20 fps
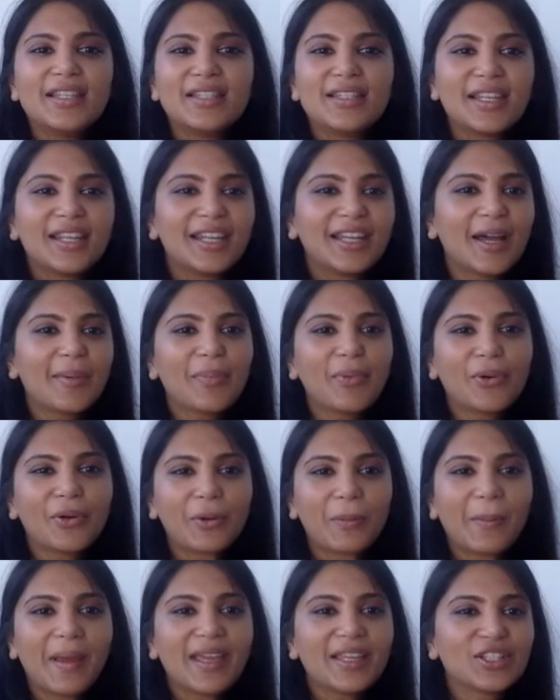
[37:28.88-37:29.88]
setting up
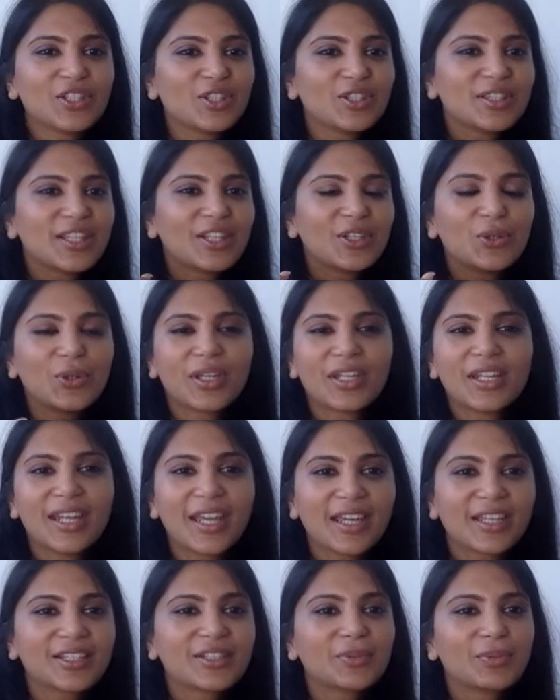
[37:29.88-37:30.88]
automations that you
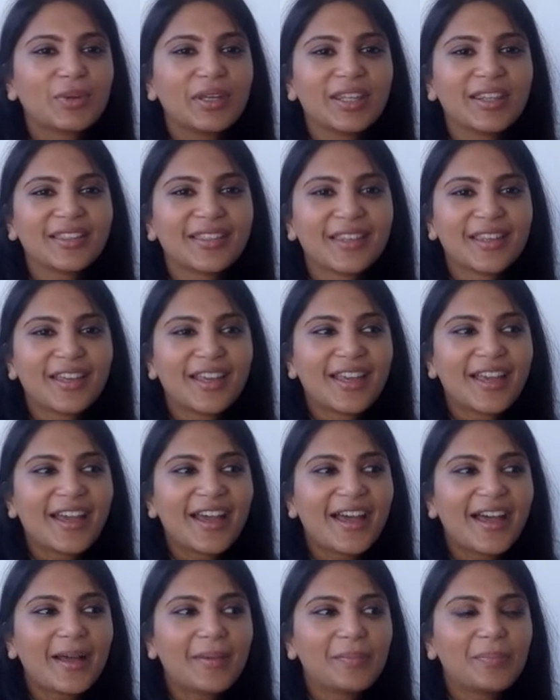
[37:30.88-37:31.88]
connect with
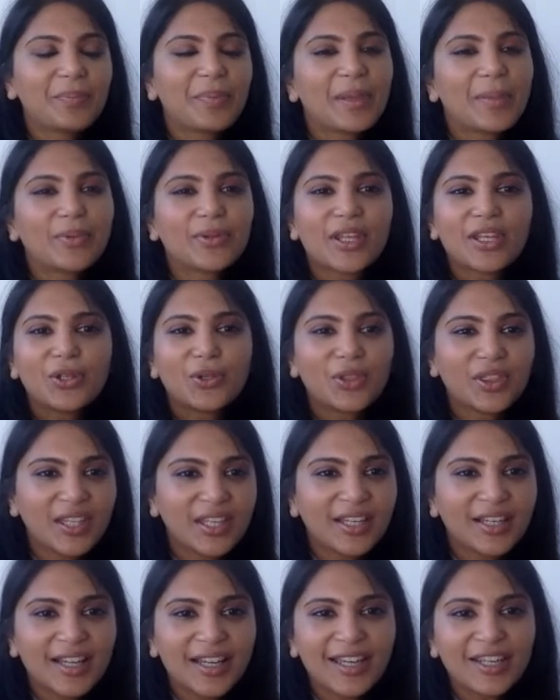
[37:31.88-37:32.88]
people that you
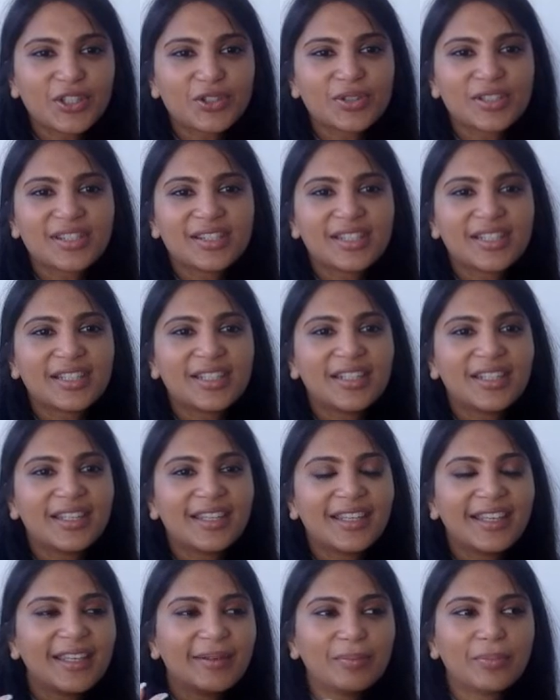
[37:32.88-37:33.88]
think are interested
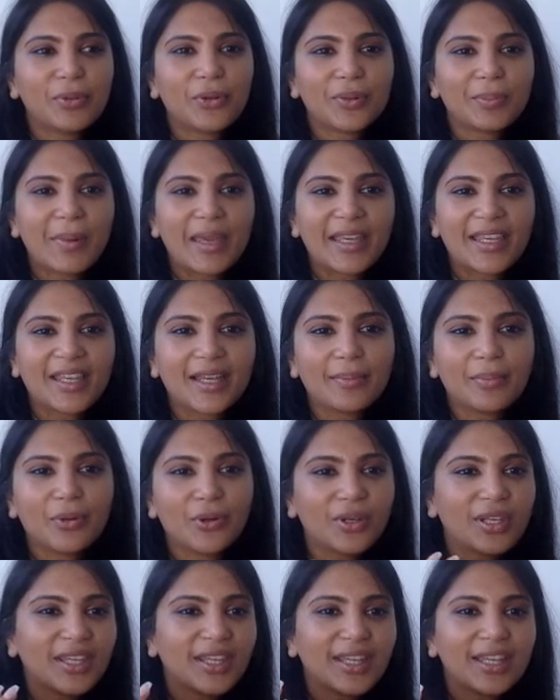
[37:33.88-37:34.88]
in making a
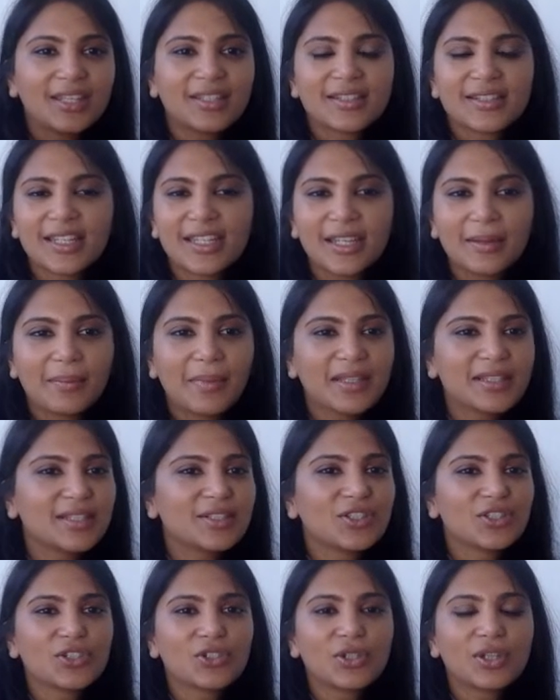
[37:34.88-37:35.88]
booking and sending
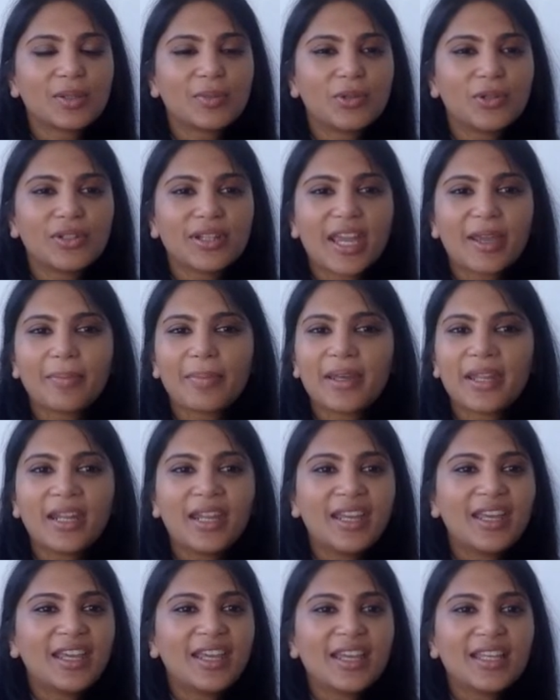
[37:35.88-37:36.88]
messages to them all day. But
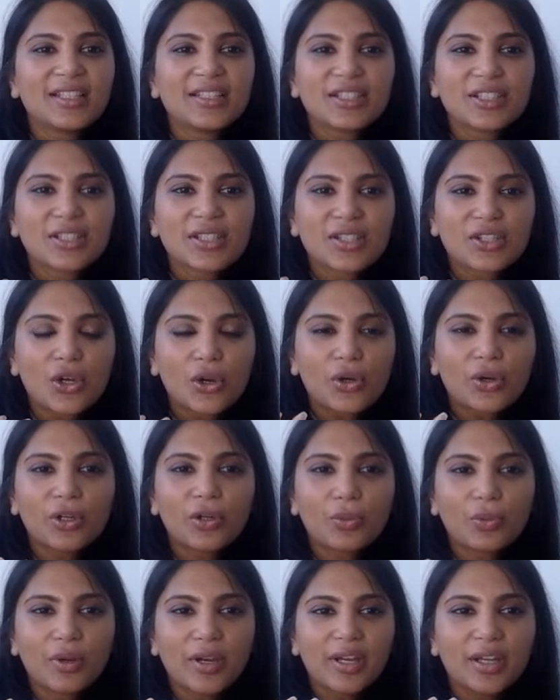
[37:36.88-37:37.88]
it's just not going
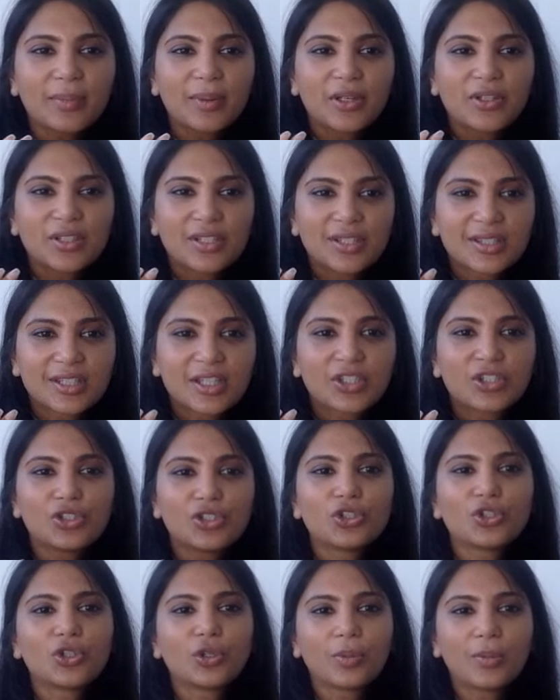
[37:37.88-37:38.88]
to work because it's
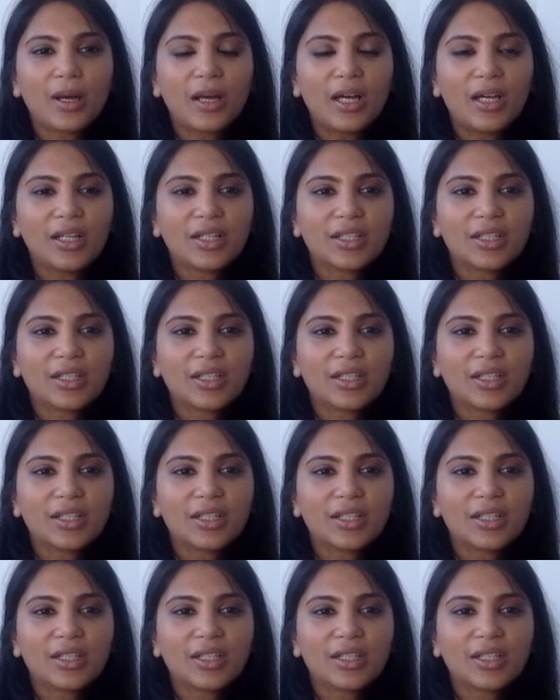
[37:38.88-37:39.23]
consumer,